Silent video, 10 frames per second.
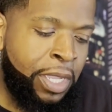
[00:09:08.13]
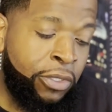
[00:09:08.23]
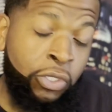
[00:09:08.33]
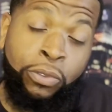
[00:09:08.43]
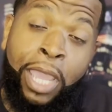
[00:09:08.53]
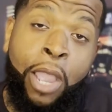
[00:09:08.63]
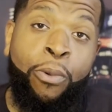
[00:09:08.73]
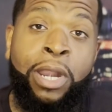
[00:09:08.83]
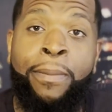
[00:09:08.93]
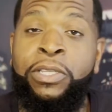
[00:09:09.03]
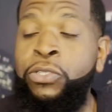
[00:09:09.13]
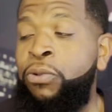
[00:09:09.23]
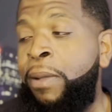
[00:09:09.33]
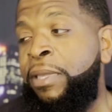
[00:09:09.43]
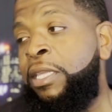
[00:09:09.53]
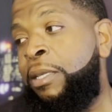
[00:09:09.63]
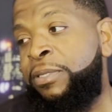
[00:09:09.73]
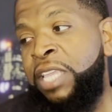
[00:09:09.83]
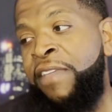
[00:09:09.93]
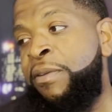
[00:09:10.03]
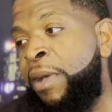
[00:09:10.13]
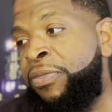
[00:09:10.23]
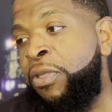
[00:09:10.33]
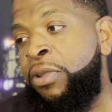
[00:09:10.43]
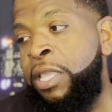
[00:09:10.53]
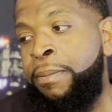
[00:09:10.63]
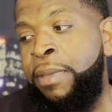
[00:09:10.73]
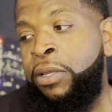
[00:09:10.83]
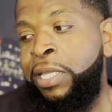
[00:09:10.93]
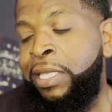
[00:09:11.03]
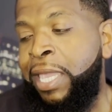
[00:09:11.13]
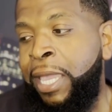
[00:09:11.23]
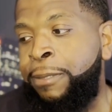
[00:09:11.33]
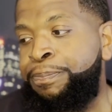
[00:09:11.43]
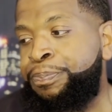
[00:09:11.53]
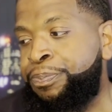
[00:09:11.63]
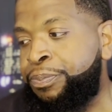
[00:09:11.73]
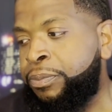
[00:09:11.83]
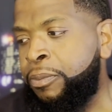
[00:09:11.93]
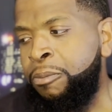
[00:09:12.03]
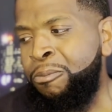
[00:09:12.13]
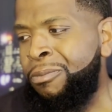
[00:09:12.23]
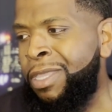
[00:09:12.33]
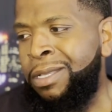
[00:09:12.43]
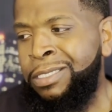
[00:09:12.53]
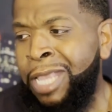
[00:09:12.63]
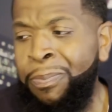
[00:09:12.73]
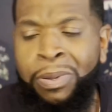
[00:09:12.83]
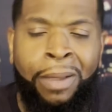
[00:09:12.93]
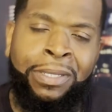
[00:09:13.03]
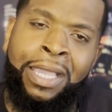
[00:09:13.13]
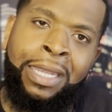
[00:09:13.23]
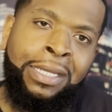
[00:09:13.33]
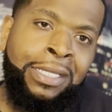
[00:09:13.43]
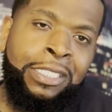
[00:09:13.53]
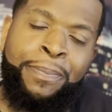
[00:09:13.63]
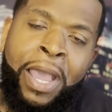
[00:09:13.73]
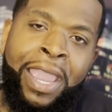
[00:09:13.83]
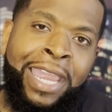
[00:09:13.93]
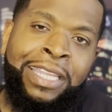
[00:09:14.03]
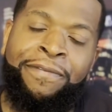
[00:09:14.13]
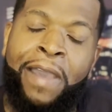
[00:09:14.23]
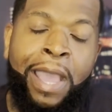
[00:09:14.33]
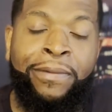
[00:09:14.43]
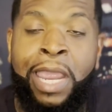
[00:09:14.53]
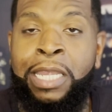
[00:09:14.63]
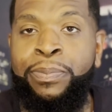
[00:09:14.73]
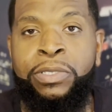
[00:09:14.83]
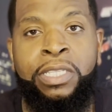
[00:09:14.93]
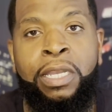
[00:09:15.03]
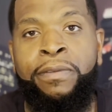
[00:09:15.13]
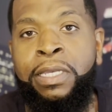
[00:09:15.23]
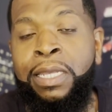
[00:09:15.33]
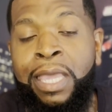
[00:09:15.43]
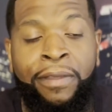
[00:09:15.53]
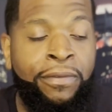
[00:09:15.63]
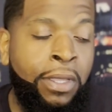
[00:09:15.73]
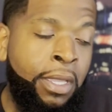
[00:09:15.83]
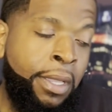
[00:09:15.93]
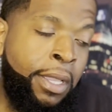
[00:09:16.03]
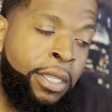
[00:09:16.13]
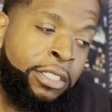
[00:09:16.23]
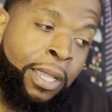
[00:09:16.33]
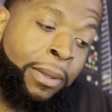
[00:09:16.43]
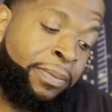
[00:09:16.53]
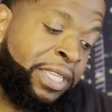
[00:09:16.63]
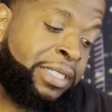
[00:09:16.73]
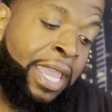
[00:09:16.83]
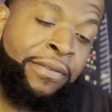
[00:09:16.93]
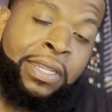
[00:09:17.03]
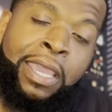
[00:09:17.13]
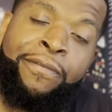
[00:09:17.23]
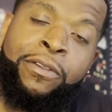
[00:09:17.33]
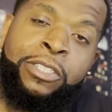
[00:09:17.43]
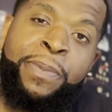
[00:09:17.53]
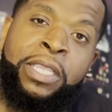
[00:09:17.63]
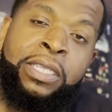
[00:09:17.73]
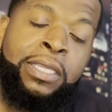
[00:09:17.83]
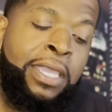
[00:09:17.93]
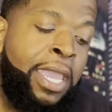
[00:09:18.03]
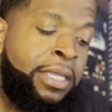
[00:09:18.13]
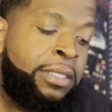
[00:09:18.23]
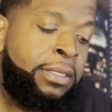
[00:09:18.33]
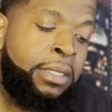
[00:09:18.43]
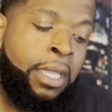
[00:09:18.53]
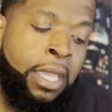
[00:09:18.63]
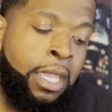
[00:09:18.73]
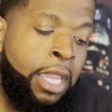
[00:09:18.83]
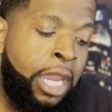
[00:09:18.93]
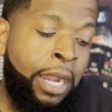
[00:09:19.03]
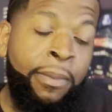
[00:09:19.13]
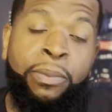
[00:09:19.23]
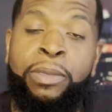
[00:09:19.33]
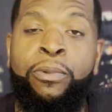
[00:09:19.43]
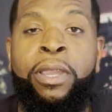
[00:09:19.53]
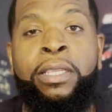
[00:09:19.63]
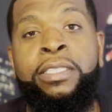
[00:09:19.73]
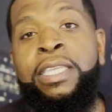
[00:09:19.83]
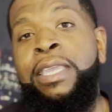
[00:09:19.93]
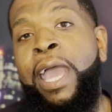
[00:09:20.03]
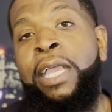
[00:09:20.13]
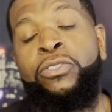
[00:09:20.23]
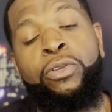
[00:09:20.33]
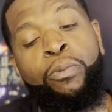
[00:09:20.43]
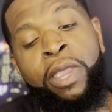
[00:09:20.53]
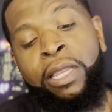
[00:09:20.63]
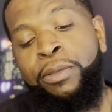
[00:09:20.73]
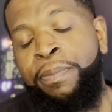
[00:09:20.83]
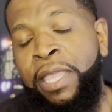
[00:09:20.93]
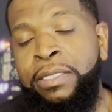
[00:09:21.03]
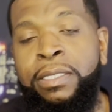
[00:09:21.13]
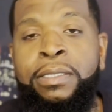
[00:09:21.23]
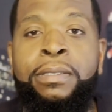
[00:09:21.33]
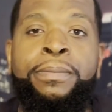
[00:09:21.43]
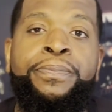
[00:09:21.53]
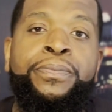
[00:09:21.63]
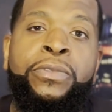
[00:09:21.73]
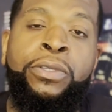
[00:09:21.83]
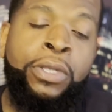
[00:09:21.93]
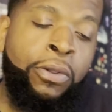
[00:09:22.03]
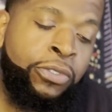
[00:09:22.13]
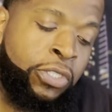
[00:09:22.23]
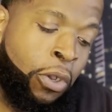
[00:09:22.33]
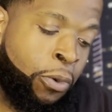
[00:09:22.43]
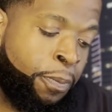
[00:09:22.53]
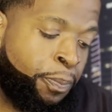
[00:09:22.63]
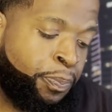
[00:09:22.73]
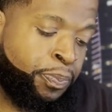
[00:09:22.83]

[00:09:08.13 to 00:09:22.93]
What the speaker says: So now what I'm gonna do, I'm gonna end up saving my 30 ml decant because I probably got at least about 85, 90% of it left. So I'm gonna be saving that for special occasions. And I'm gonna be wearing Sillage on a regular basis, So,